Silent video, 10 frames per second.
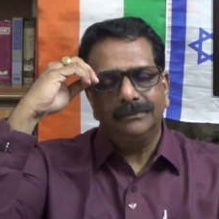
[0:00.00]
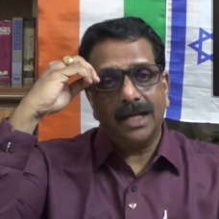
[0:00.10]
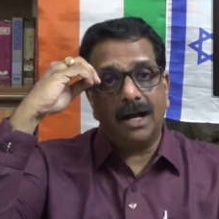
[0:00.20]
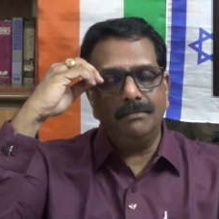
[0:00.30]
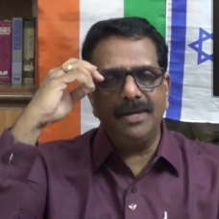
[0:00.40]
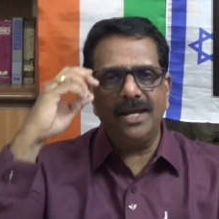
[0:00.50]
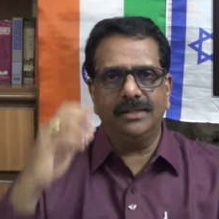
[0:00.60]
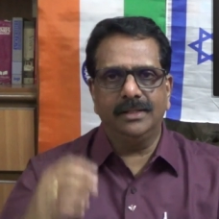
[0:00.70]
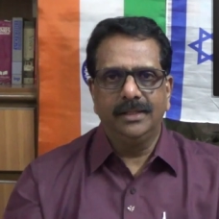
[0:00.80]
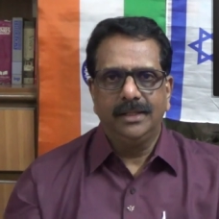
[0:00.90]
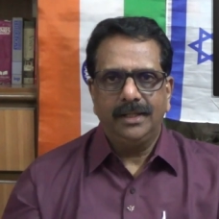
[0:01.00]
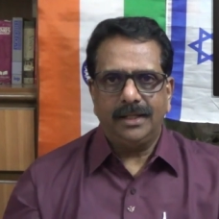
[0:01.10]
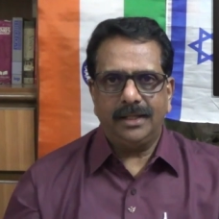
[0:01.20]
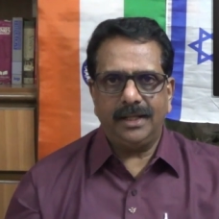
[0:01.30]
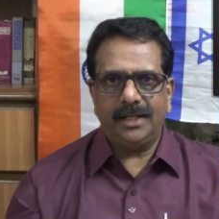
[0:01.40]
Amen.
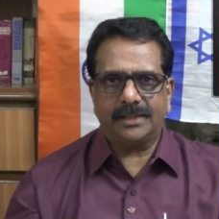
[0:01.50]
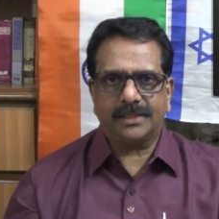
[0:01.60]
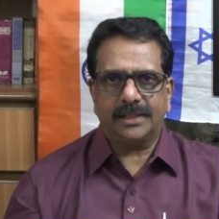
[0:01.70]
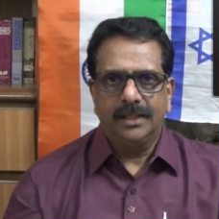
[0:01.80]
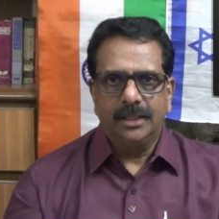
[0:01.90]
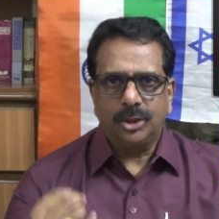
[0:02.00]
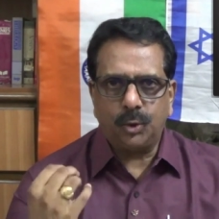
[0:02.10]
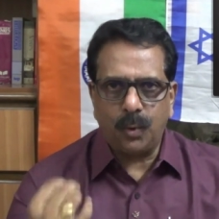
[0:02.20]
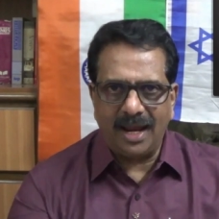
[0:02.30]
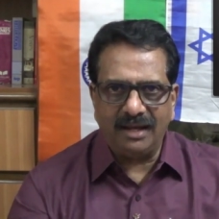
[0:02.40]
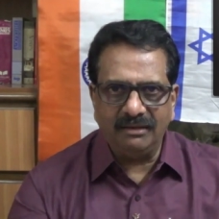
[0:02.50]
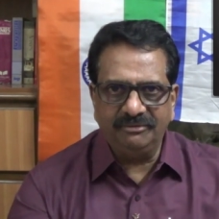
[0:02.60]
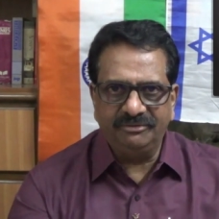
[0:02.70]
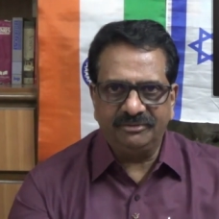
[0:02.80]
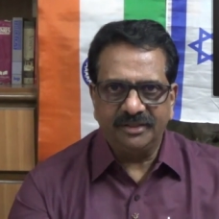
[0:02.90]
It's
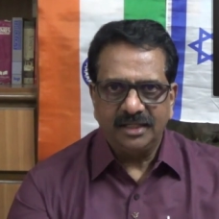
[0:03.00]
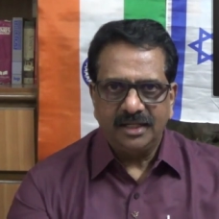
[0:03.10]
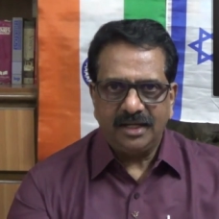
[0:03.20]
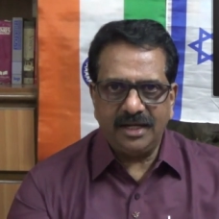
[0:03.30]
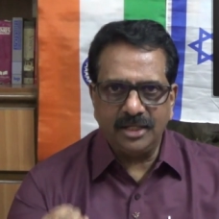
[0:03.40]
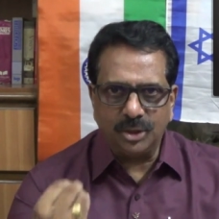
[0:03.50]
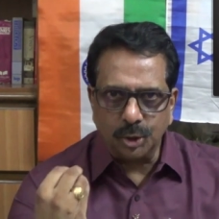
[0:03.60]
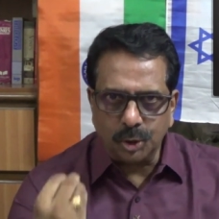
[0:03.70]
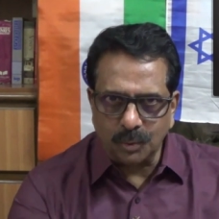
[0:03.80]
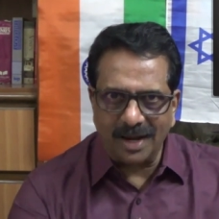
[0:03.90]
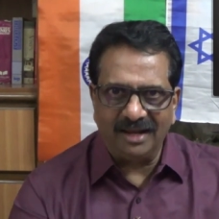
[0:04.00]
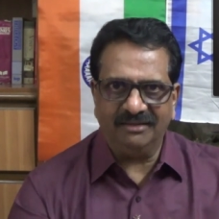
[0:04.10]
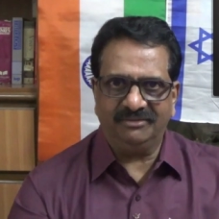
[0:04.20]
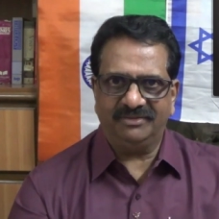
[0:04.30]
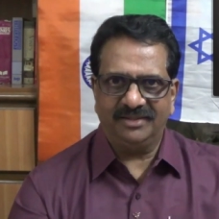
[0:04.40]
12 into
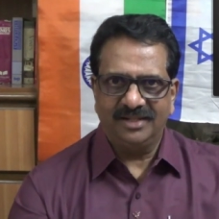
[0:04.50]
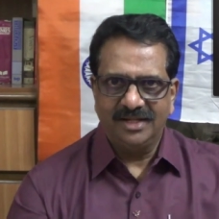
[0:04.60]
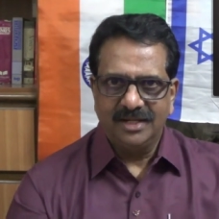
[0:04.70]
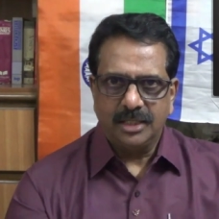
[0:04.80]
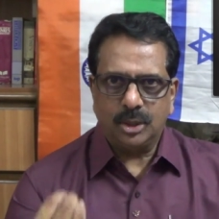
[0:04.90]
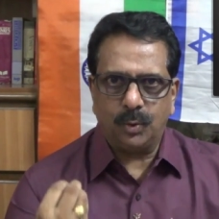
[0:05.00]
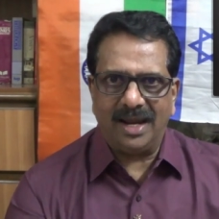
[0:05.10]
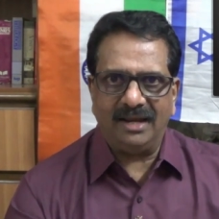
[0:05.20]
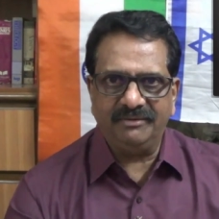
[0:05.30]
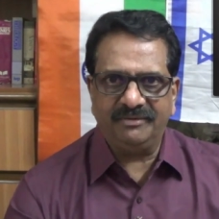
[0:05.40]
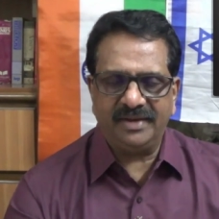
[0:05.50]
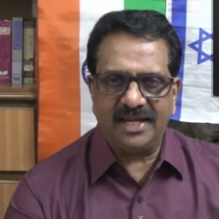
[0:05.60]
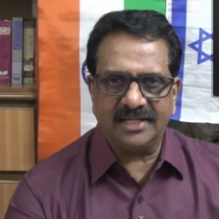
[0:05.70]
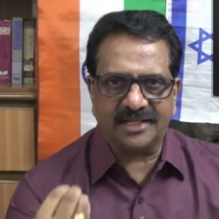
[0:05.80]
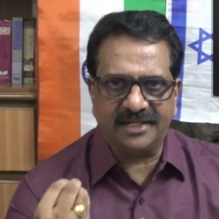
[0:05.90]
12. 12
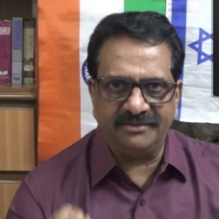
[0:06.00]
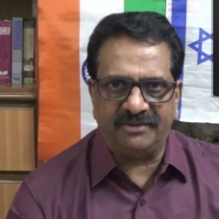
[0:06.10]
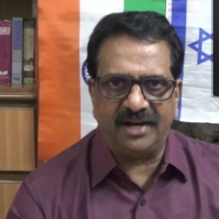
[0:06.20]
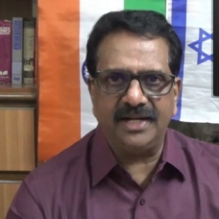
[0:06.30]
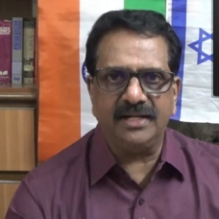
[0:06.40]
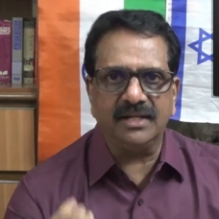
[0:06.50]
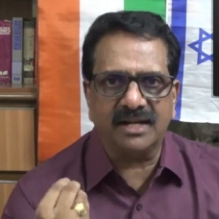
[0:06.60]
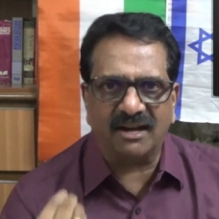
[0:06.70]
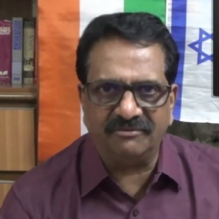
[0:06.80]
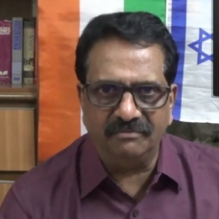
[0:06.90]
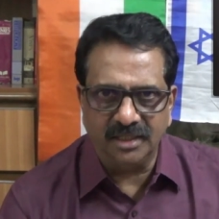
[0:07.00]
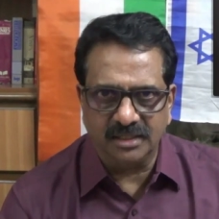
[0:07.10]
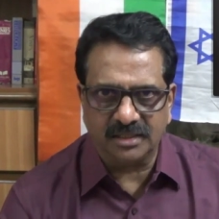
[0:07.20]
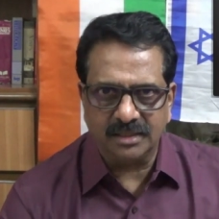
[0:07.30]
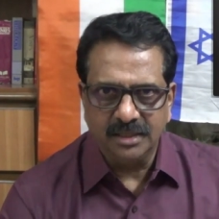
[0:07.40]
is divine
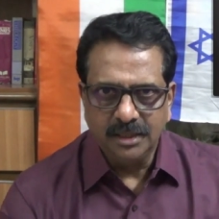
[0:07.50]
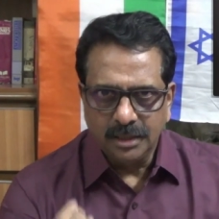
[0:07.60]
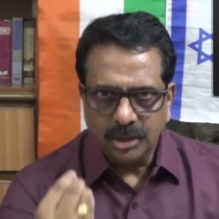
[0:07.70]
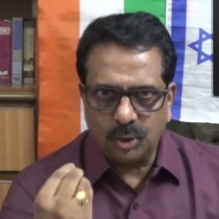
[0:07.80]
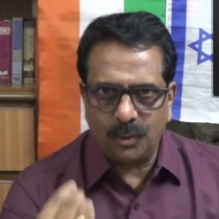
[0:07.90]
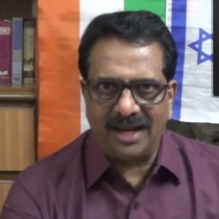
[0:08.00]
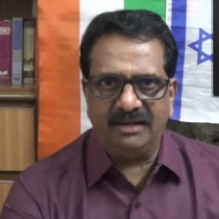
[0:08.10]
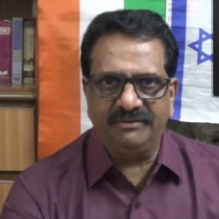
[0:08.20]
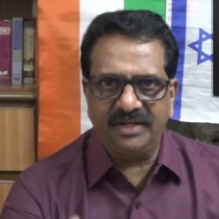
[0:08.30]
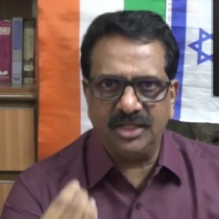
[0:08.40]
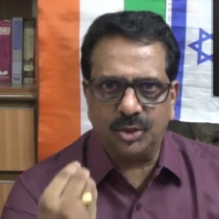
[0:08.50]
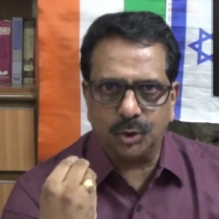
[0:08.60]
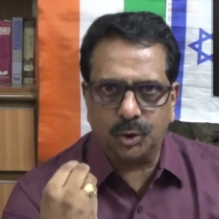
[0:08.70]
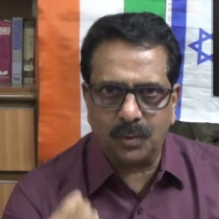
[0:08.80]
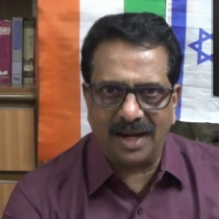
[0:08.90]
government. 12 into
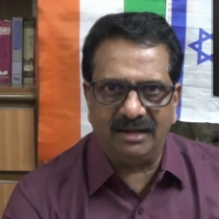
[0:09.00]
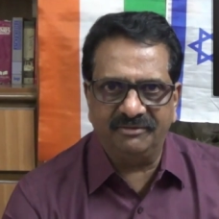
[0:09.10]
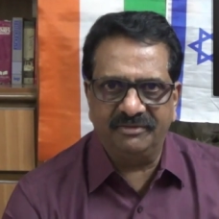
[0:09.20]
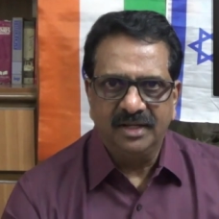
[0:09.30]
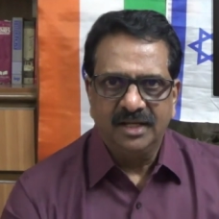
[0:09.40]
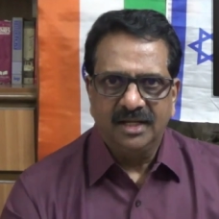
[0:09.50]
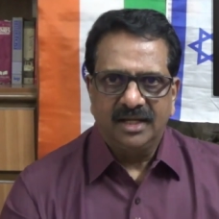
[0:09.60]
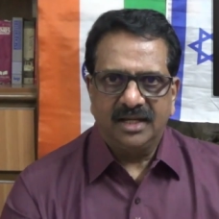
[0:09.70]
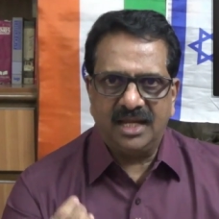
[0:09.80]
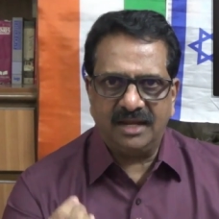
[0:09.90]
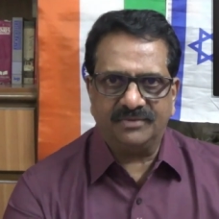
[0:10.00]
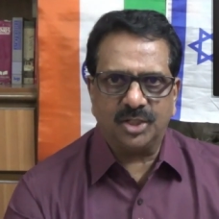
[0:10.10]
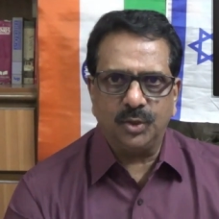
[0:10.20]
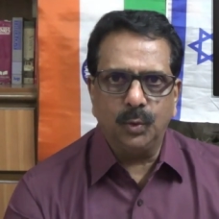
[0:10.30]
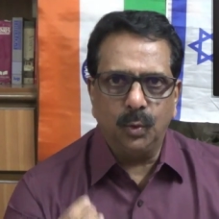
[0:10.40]
12 gives you